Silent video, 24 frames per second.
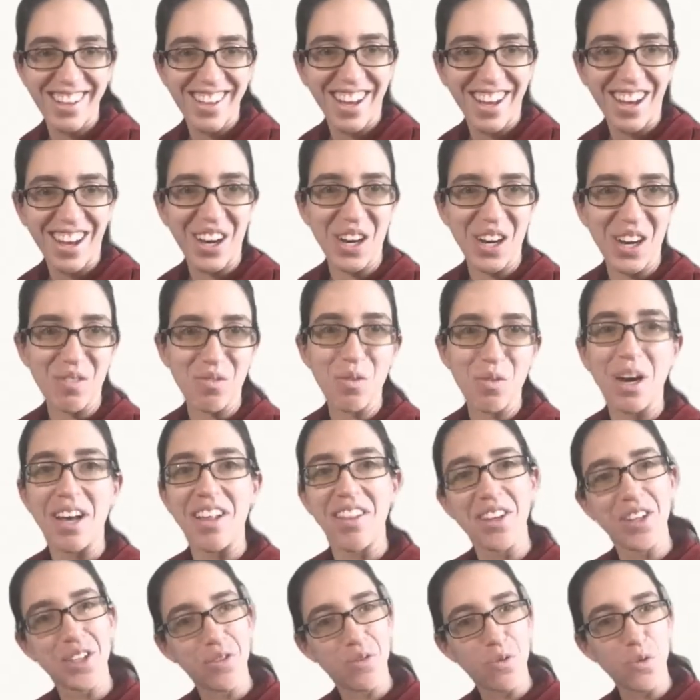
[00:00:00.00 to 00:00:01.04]
Um, well,
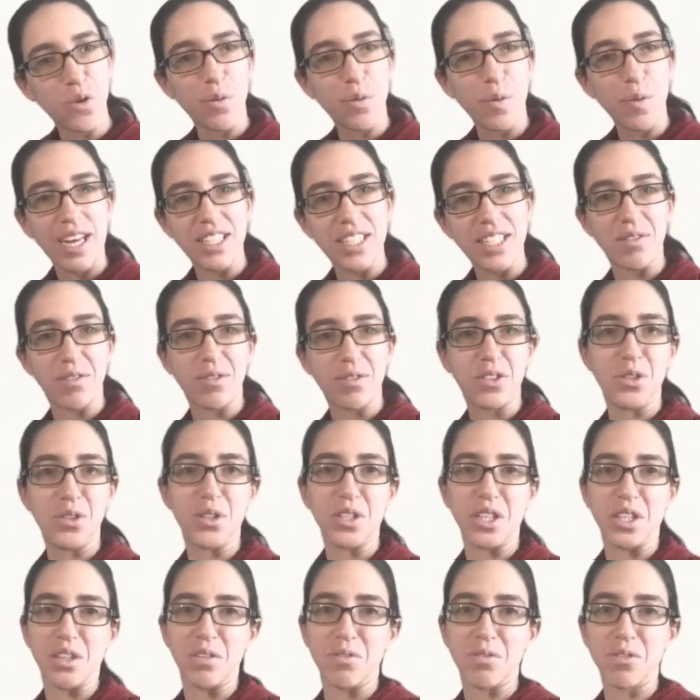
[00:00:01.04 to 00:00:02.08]
there's four ways of
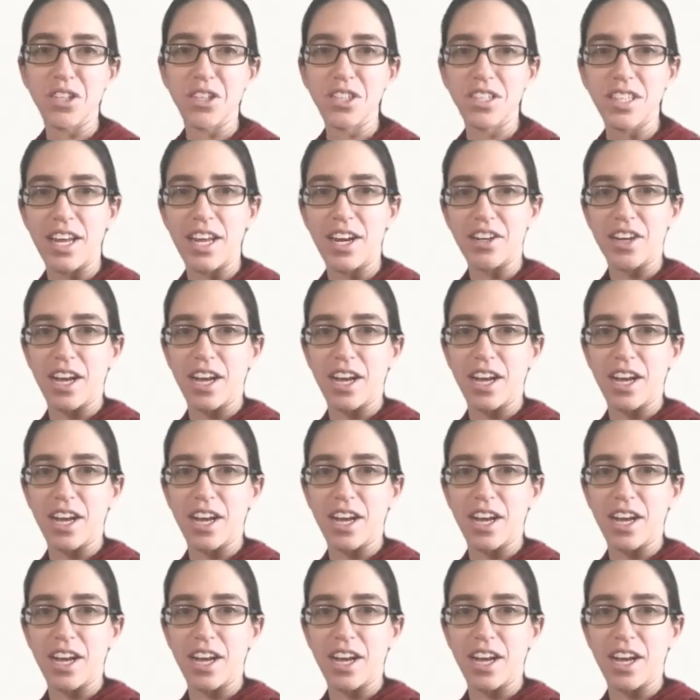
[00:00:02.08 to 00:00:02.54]
choosing the first letter